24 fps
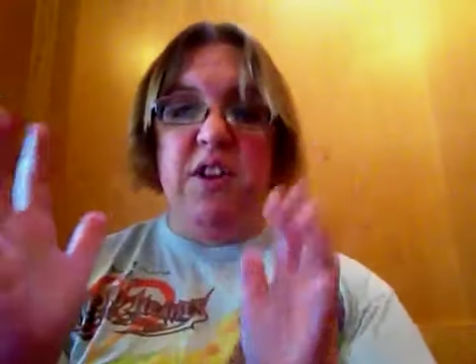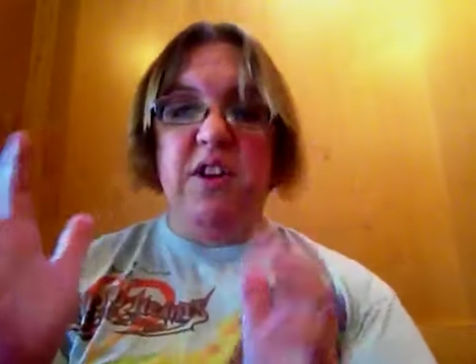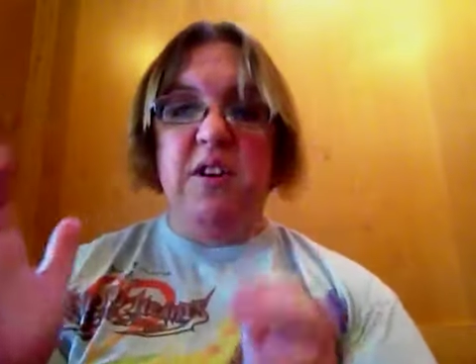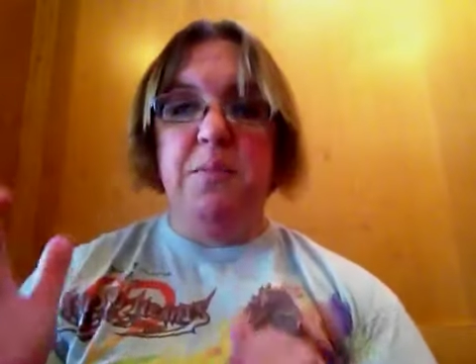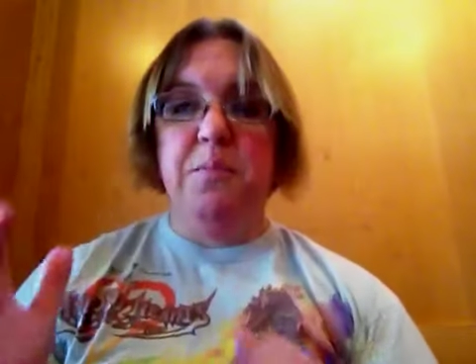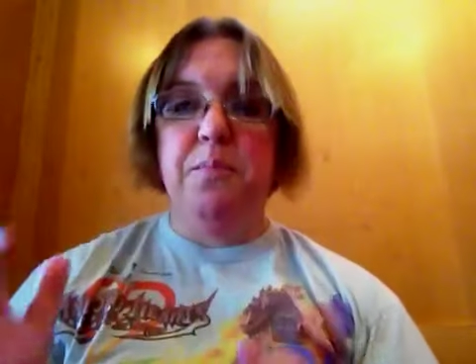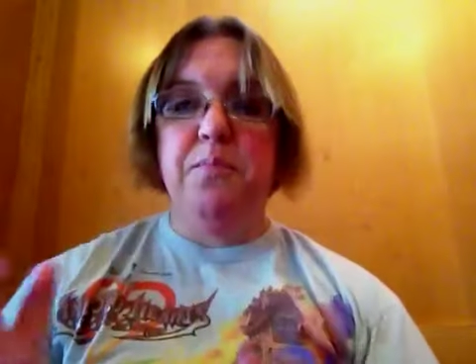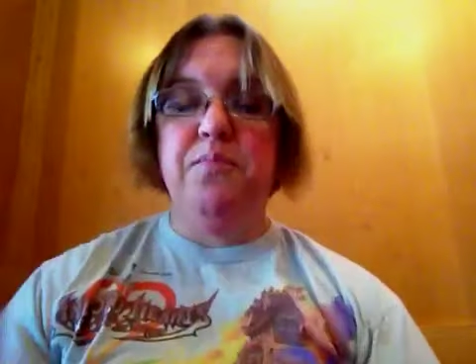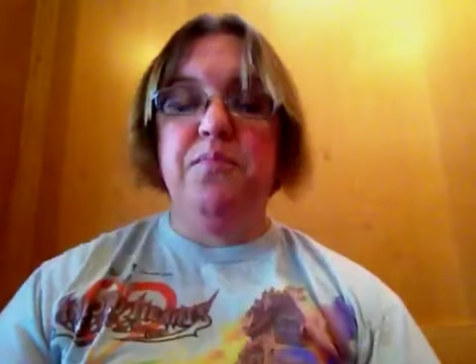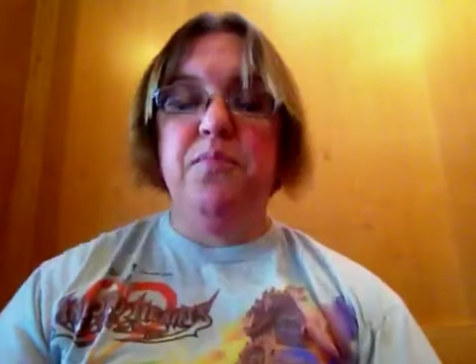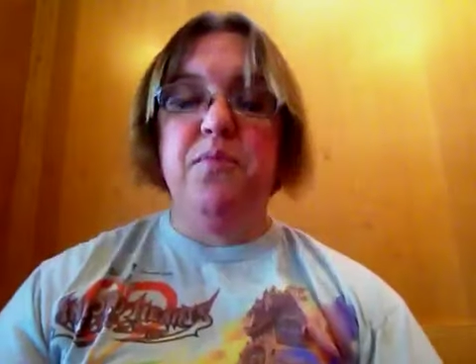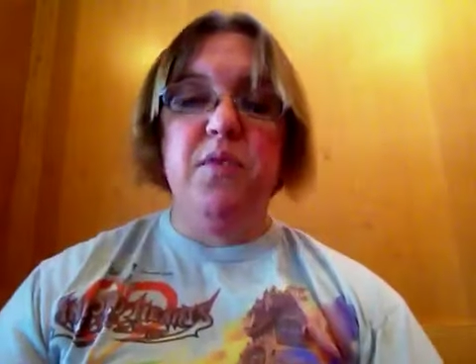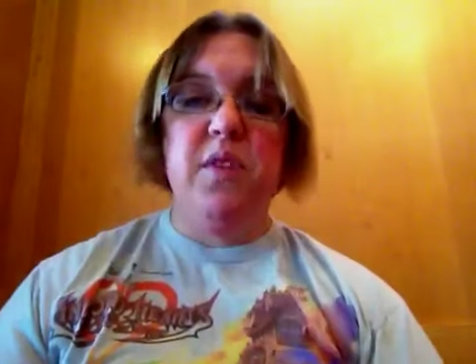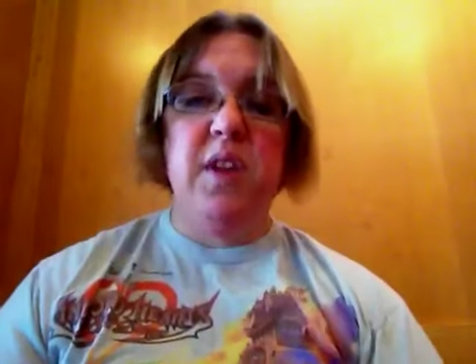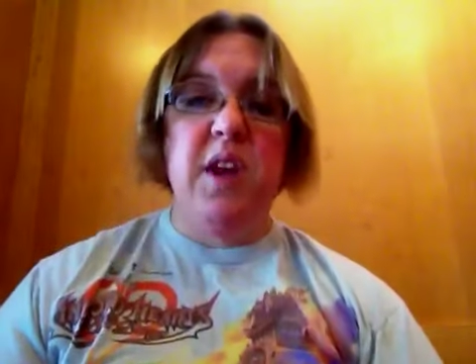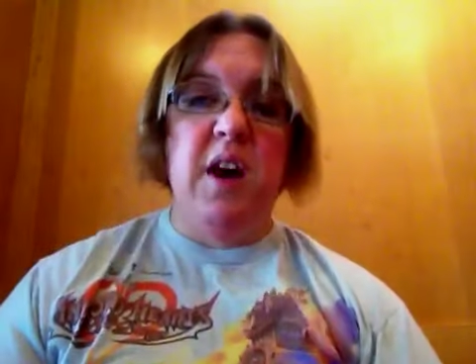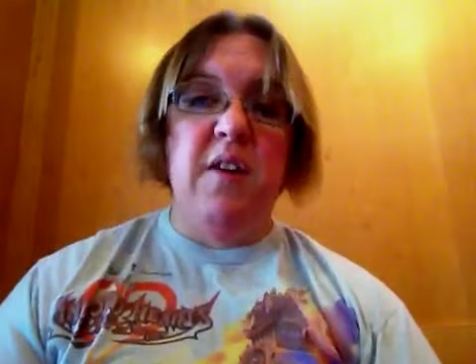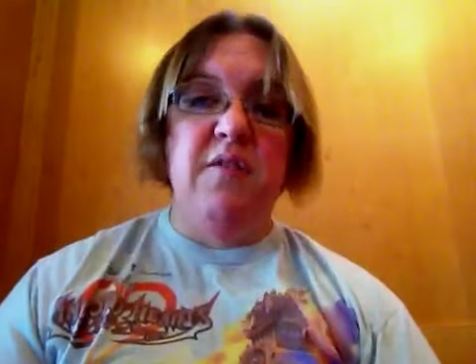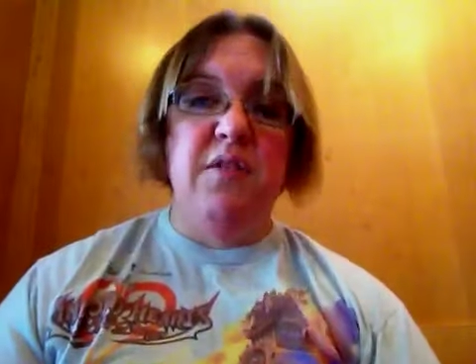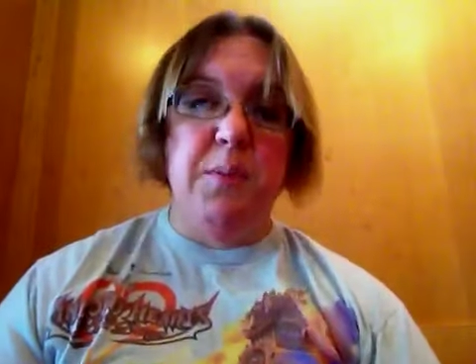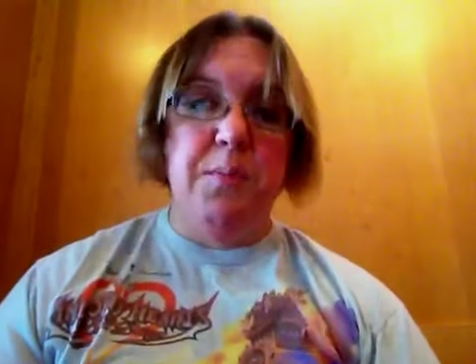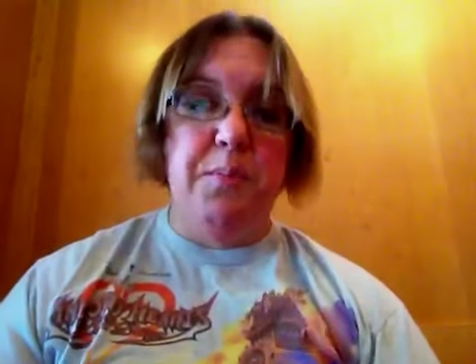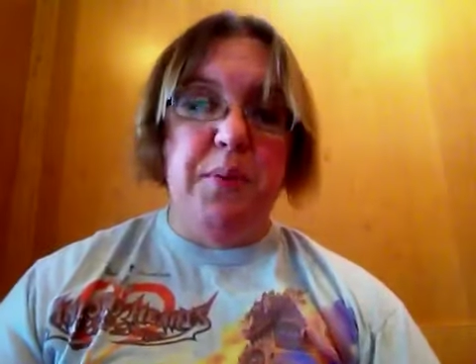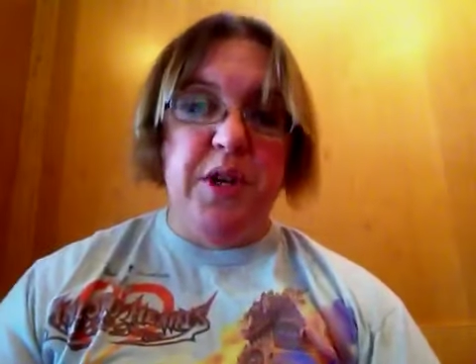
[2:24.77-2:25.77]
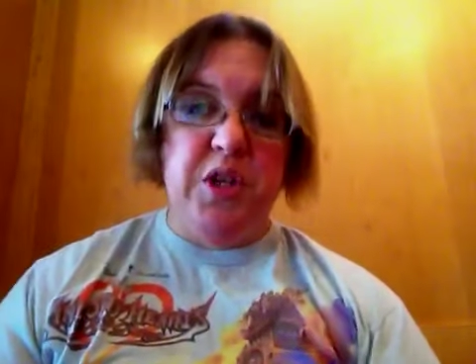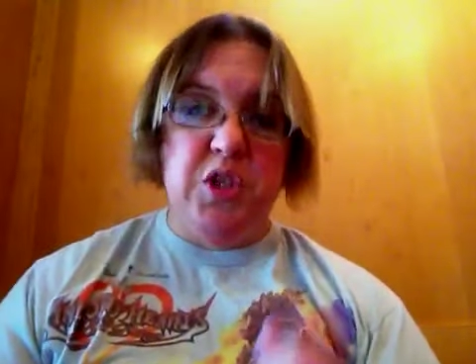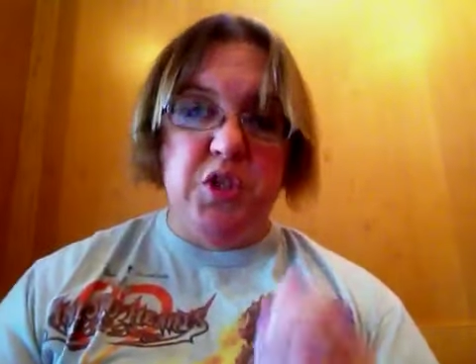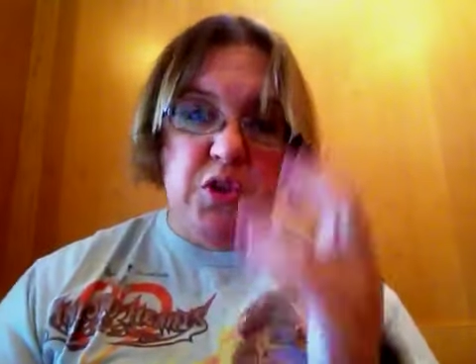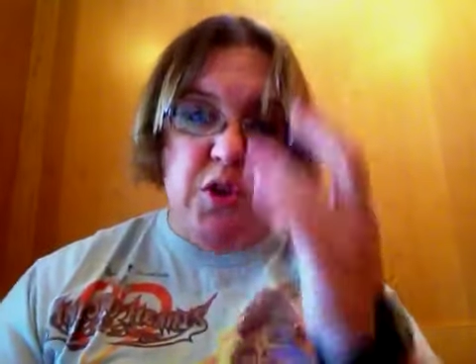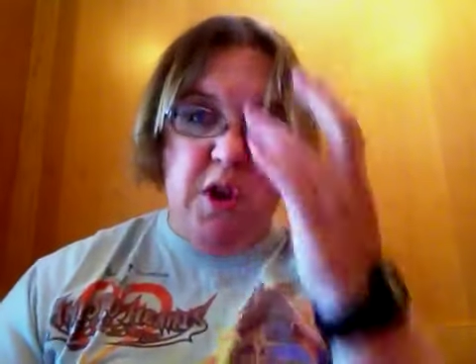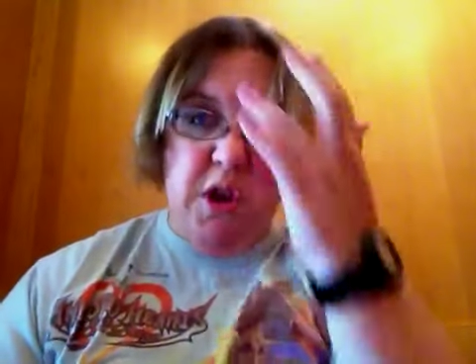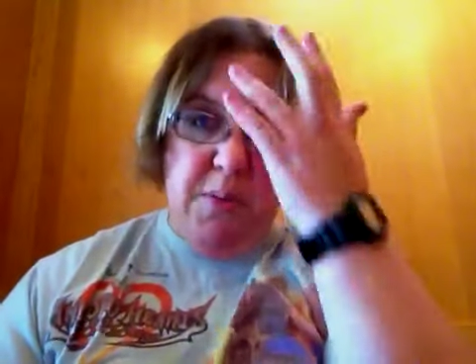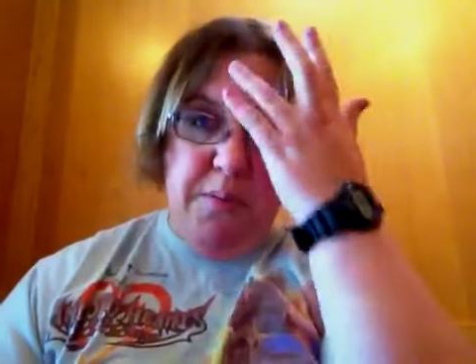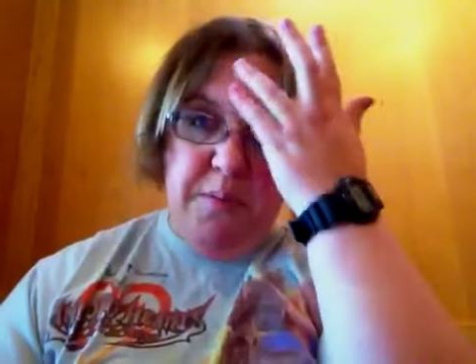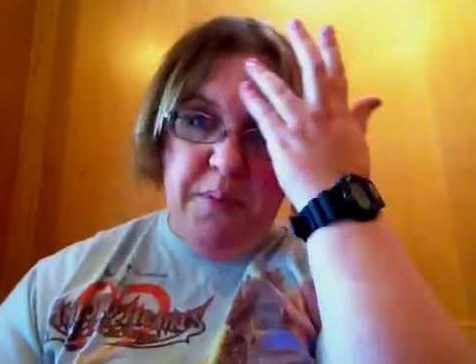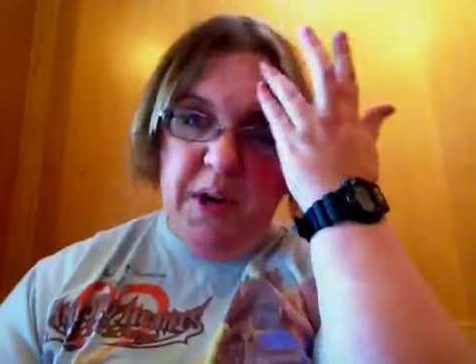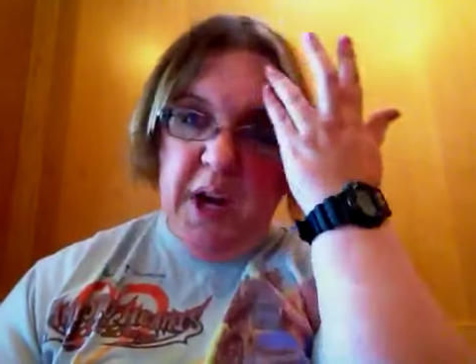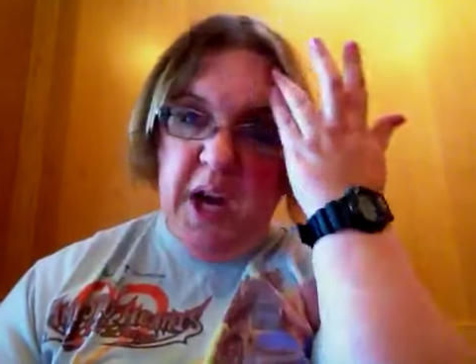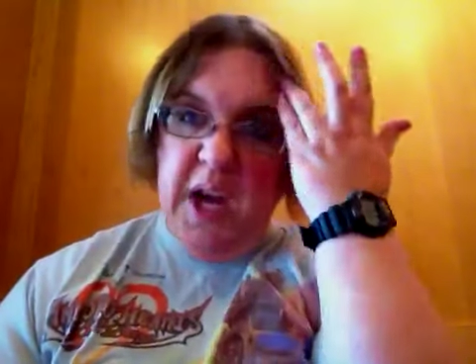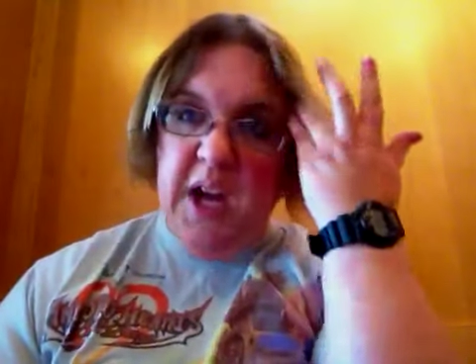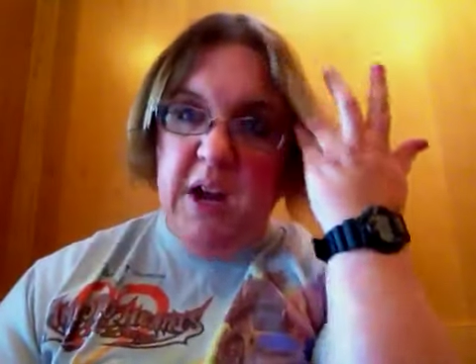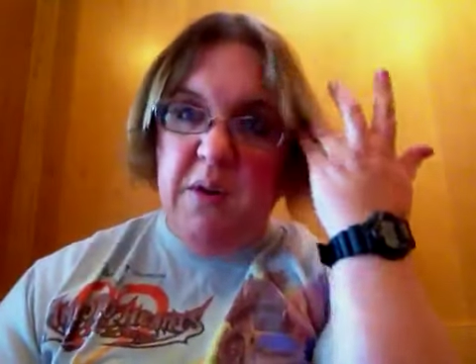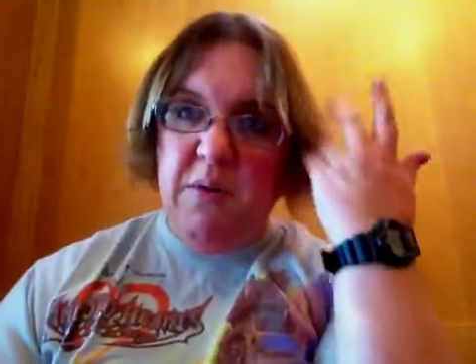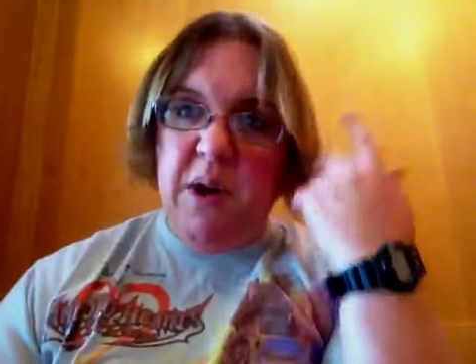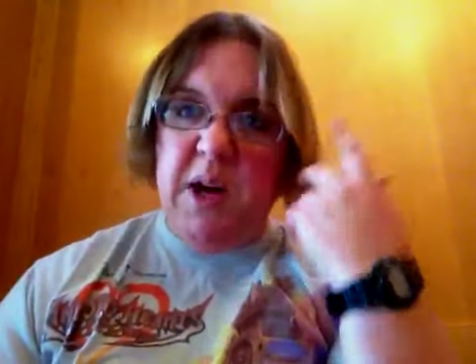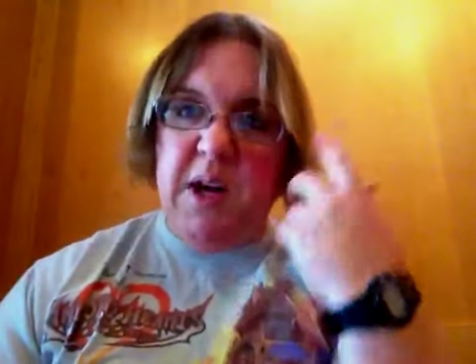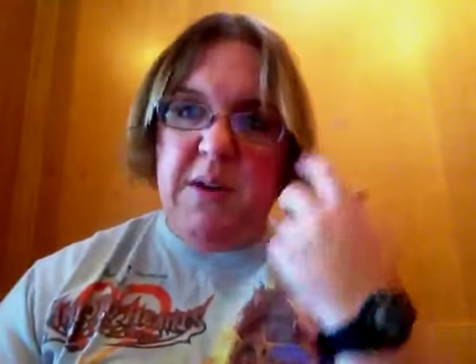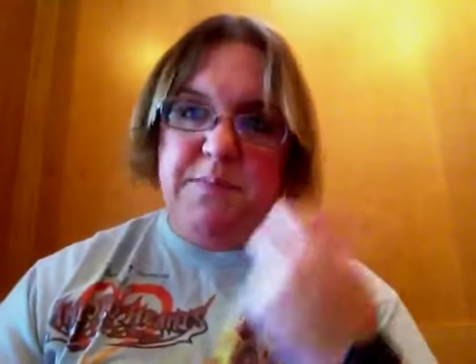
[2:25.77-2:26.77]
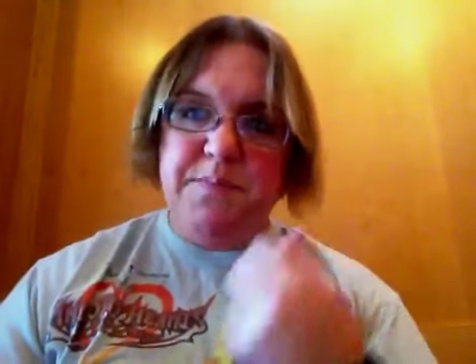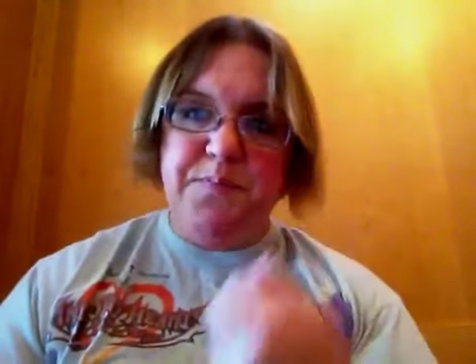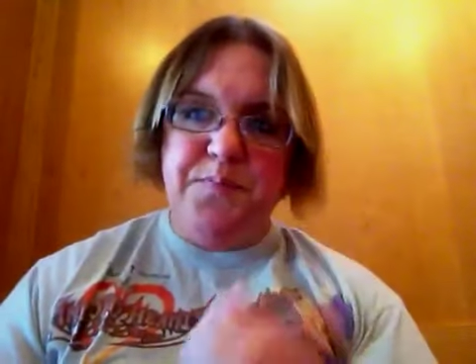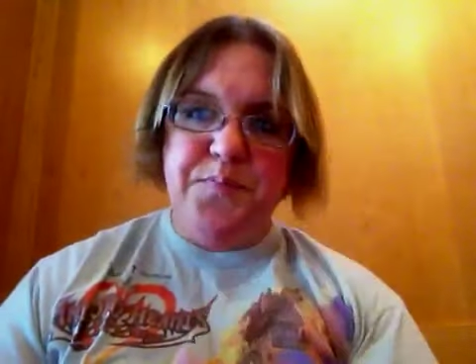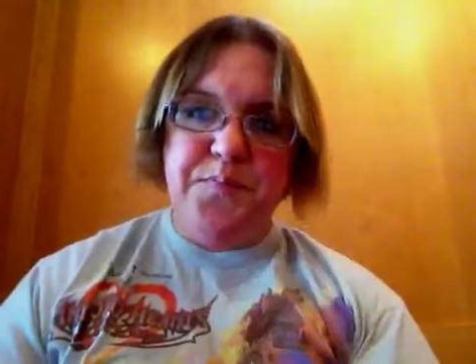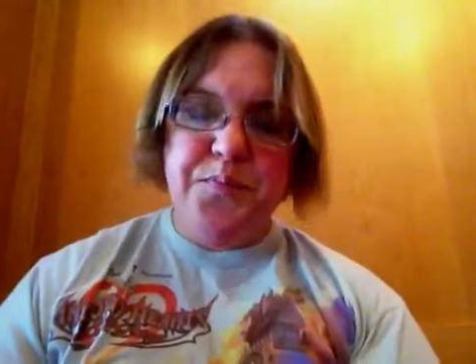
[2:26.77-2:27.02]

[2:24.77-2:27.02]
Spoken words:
the picture here. But anyway,